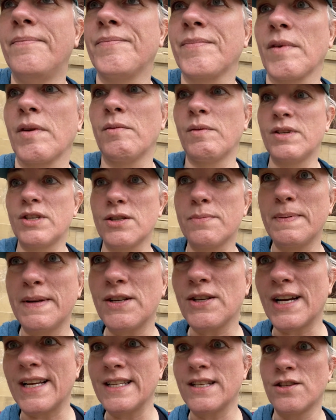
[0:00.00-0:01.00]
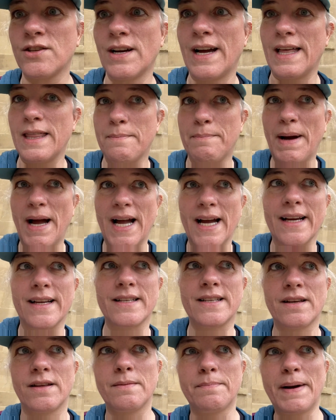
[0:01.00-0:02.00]
We've just been trying to sort out the bag,
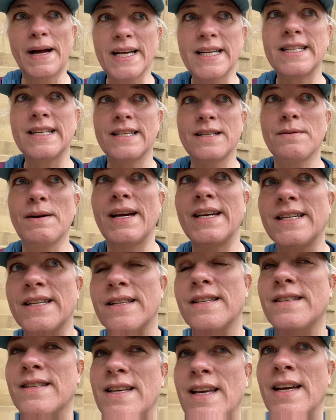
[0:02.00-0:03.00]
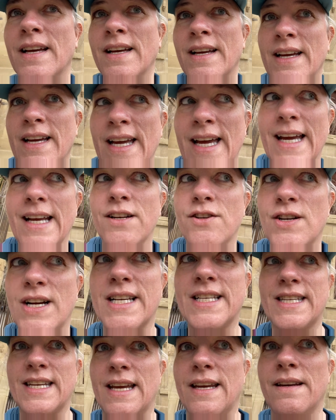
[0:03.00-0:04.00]
so the bag situation's
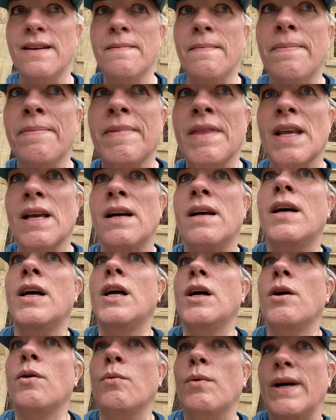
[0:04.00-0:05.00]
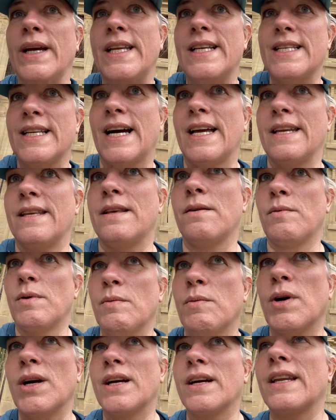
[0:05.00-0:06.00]
interesting. We decided that we
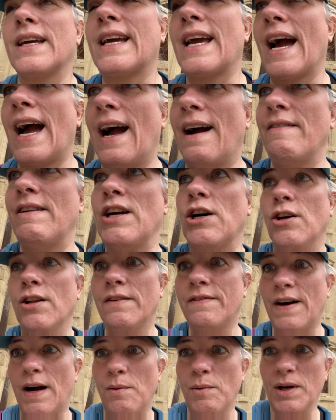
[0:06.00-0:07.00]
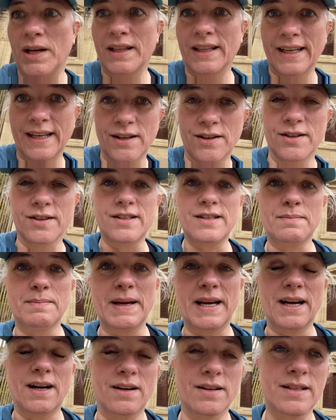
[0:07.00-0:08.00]
weren't going to carry all of our worldly goods
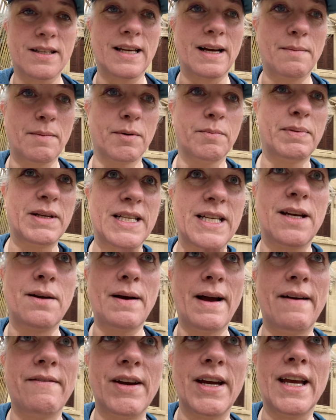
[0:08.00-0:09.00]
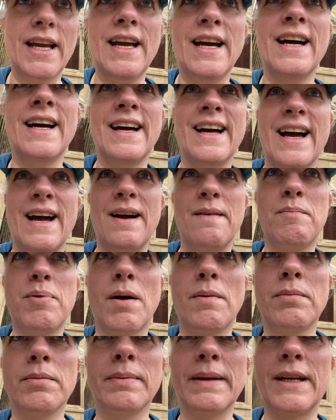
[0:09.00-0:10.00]
because that would be too heavy and
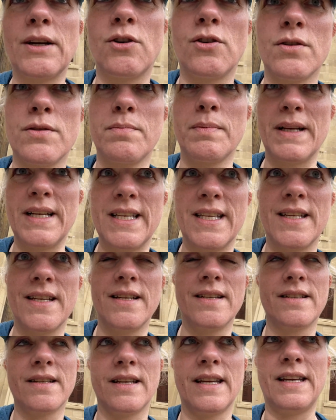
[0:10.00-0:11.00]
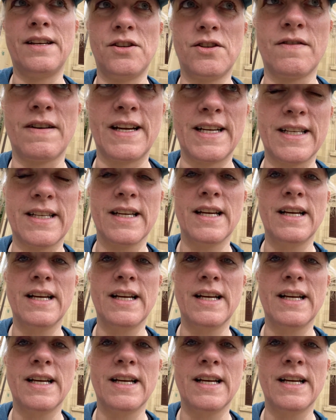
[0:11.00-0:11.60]
probably cause blisters and injuries.